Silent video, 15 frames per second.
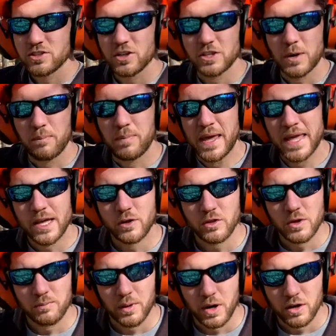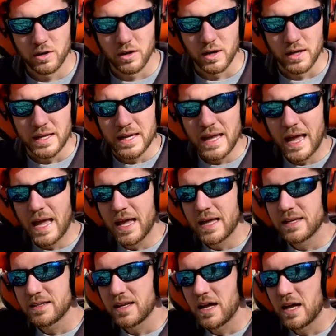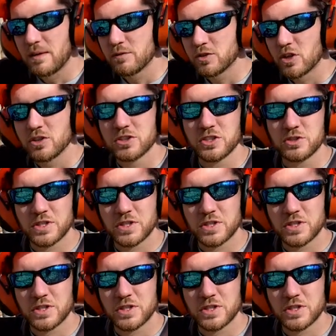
starting to peel the bark and starting to